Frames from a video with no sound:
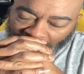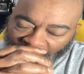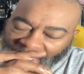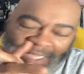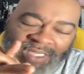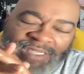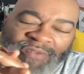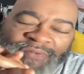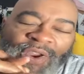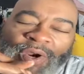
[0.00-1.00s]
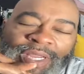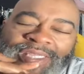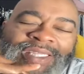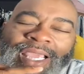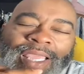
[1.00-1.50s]
Because it's the very
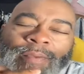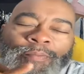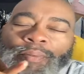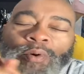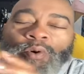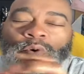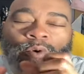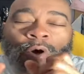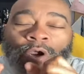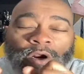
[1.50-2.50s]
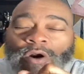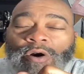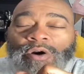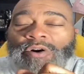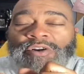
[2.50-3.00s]
same pull,
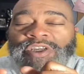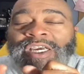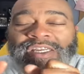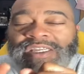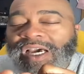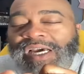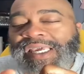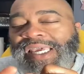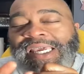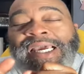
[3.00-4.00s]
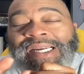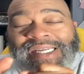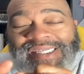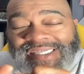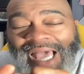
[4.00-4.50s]
urge, tugging,
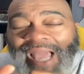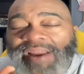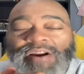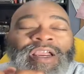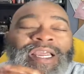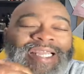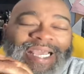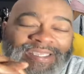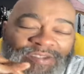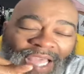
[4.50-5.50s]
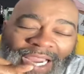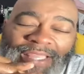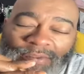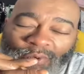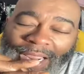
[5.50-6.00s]
desire that's right,
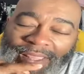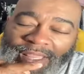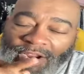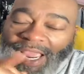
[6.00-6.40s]
right there